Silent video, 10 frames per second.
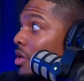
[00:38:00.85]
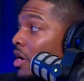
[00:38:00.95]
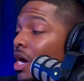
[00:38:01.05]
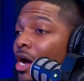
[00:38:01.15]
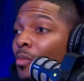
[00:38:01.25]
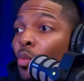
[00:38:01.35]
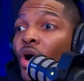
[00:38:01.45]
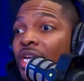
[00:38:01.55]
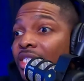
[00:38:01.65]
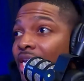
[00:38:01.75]

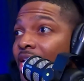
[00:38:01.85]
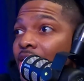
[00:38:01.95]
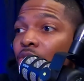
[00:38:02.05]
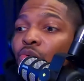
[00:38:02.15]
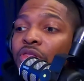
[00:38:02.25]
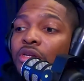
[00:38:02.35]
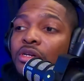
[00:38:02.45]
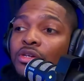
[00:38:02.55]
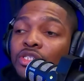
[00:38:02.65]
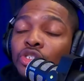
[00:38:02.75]
One is here with
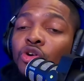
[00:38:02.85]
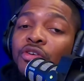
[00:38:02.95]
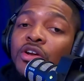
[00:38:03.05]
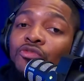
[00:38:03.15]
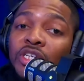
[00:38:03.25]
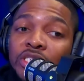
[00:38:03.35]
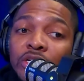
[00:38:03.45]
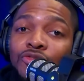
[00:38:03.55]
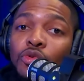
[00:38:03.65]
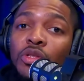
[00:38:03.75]
the story of the rich
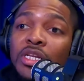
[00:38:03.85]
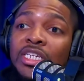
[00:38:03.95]
young ruler.